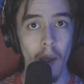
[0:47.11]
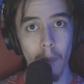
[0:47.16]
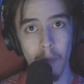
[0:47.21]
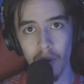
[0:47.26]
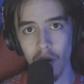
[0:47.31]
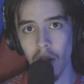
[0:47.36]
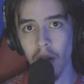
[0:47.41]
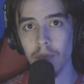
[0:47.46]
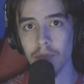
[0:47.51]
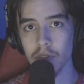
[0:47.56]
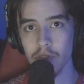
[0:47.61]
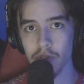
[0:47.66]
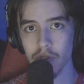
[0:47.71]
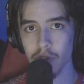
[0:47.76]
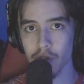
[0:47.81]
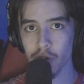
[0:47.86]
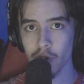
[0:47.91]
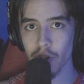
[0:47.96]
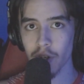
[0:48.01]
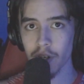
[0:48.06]
But obviously
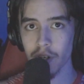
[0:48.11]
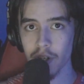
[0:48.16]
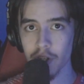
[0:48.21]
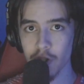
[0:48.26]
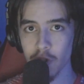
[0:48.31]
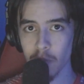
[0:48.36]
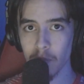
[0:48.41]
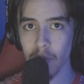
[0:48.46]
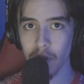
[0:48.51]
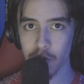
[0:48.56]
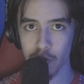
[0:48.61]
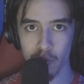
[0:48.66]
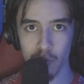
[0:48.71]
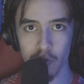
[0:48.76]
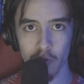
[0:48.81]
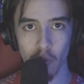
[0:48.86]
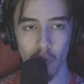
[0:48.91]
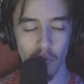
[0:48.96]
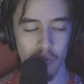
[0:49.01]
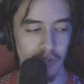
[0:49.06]
you're going to get your best
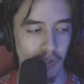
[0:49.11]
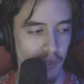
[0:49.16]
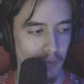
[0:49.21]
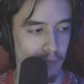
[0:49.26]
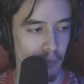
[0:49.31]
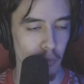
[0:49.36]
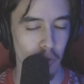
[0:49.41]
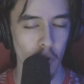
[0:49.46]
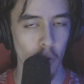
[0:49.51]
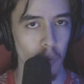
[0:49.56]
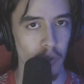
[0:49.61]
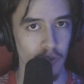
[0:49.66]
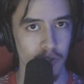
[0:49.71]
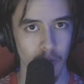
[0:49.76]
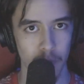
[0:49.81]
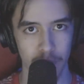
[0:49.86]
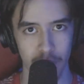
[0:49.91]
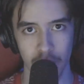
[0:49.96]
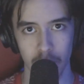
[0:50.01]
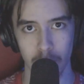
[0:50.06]
results if you go with
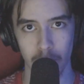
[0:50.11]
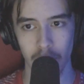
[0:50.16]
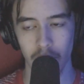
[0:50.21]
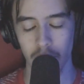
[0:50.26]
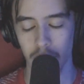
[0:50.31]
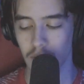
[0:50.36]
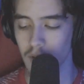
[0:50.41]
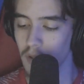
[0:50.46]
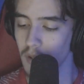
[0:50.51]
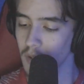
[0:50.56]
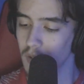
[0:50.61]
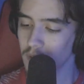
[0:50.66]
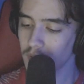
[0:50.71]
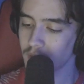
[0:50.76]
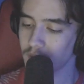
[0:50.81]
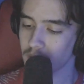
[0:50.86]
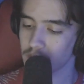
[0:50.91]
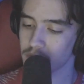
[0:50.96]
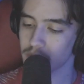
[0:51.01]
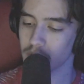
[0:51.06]
something paid.
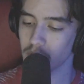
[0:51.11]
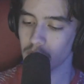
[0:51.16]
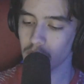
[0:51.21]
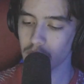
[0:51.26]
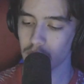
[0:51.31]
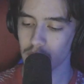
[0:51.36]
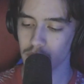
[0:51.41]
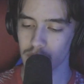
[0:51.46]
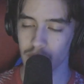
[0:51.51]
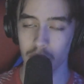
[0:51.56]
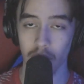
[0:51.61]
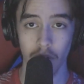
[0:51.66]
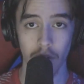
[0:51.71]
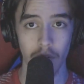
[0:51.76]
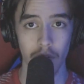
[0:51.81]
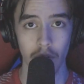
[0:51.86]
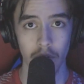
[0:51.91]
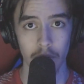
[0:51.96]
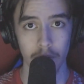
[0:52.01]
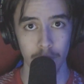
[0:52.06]
Like I said, there's that
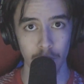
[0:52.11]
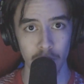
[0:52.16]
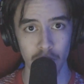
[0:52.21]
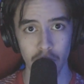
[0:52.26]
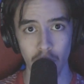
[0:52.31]
free